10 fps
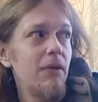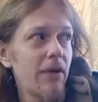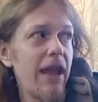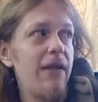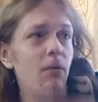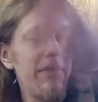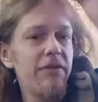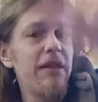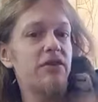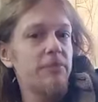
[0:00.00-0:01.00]
Okay,
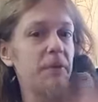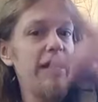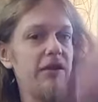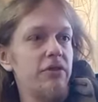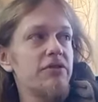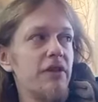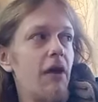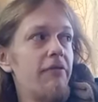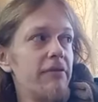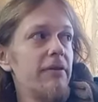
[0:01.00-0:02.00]
with explain
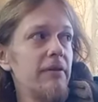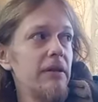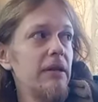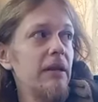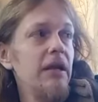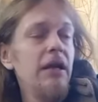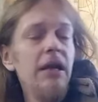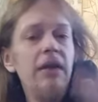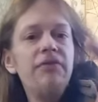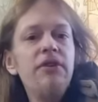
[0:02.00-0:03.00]
yourself.
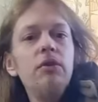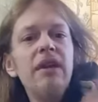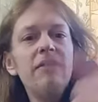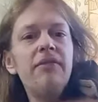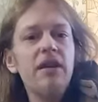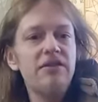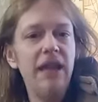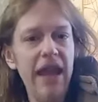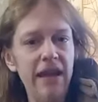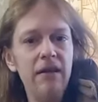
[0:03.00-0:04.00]
If you give us
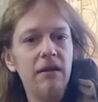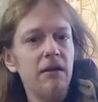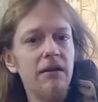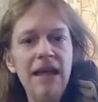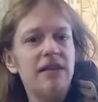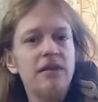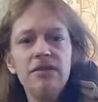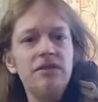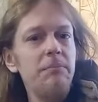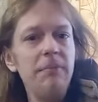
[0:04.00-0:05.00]
aid, that
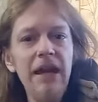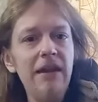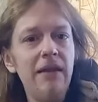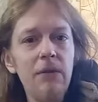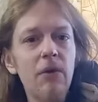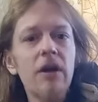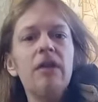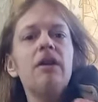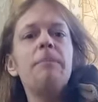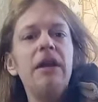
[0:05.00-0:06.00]
doesn't mean that we're going to